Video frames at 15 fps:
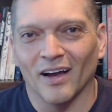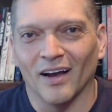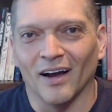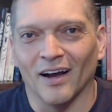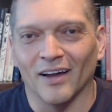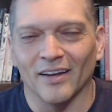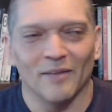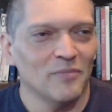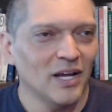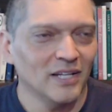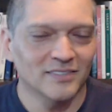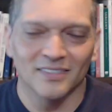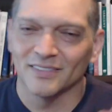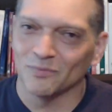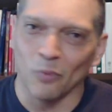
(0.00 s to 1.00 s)
I'm not
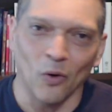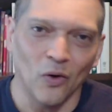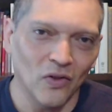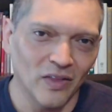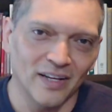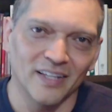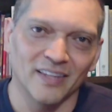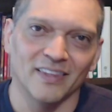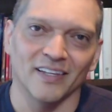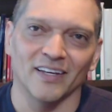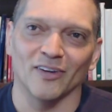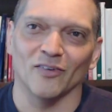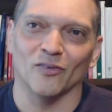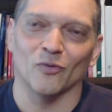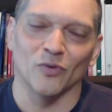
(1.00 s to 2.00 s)
to spoil
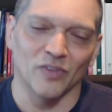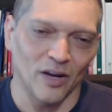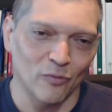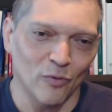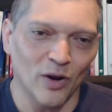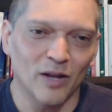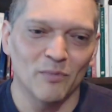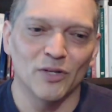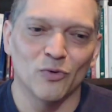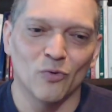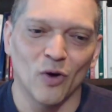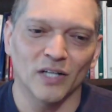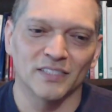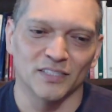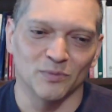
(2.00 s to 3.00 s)
anything. I recommend you
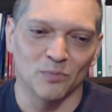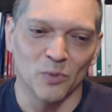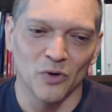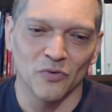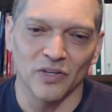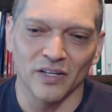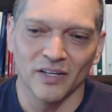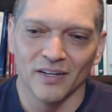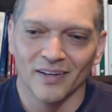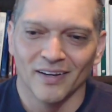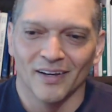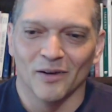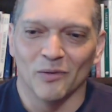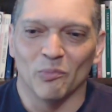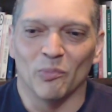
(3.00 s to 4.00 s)
watch this movie,
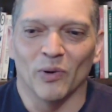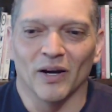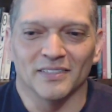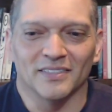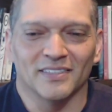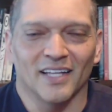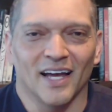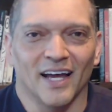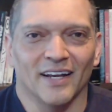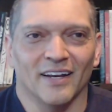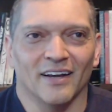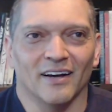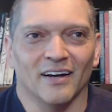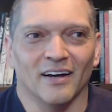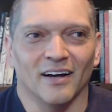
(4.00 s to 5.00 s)
but that
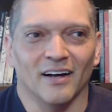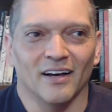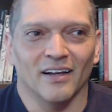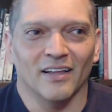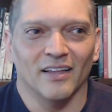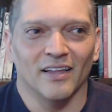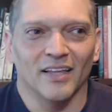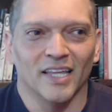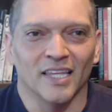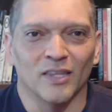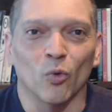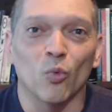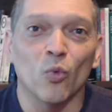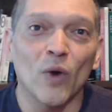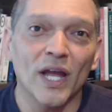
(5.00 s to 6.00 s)
the
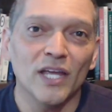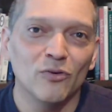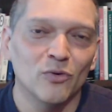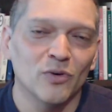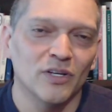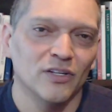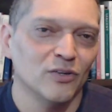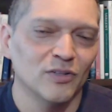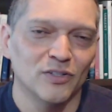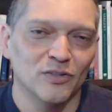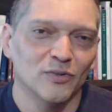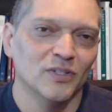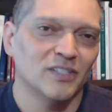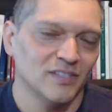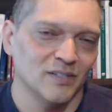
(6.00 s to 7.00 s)
way you can do
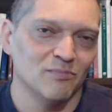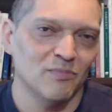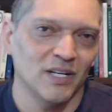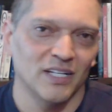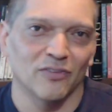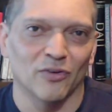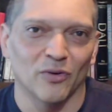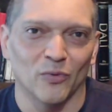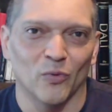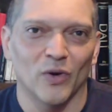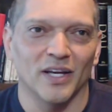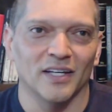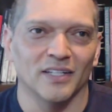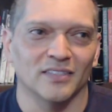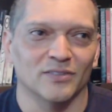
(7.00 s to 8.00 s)
this in many different
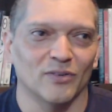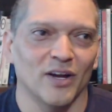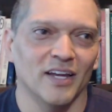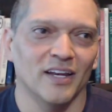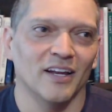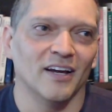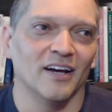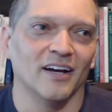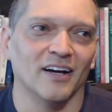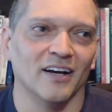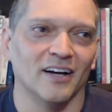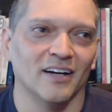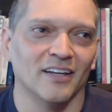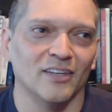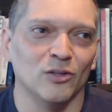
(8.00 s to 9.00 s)
ways, right?
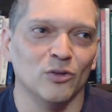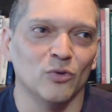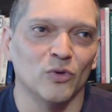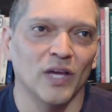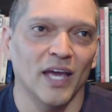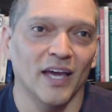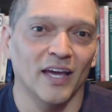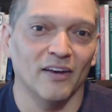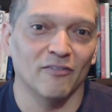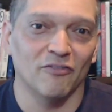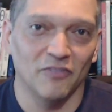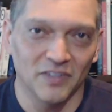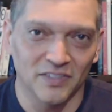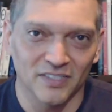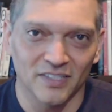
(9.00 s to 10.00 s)
You can
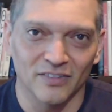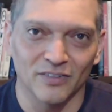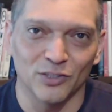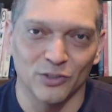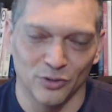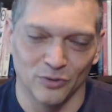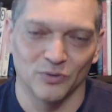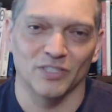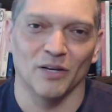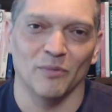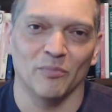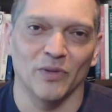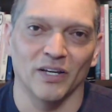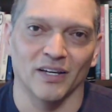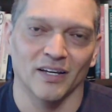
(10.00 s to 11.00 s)
physically shoot
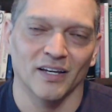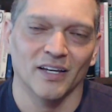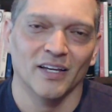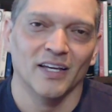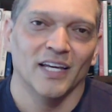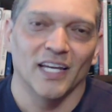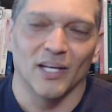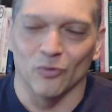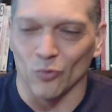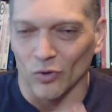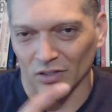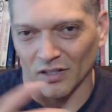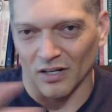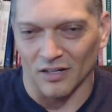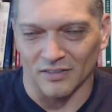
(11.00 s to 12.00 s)
something in
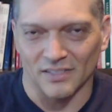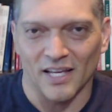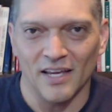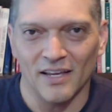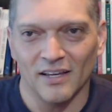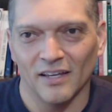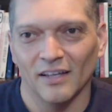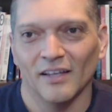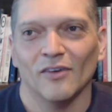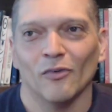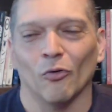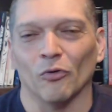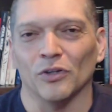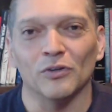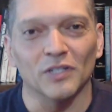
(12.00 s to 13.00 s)
one long take,
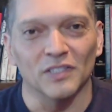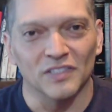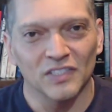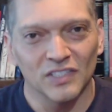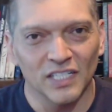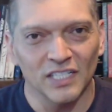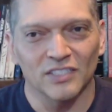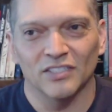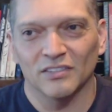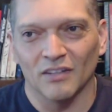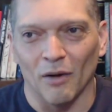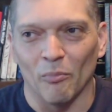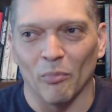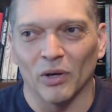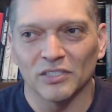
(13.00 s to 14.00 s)
or you could stitch
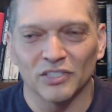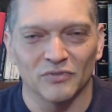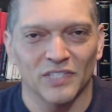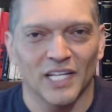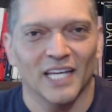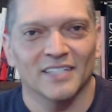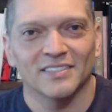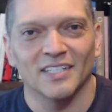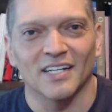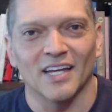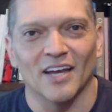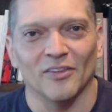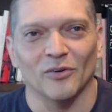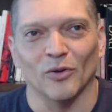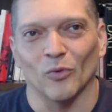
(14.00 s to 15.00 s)
a bunch of takes
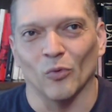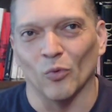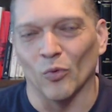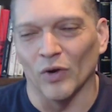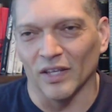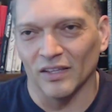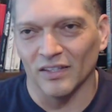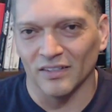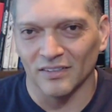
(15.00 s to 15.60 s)
together with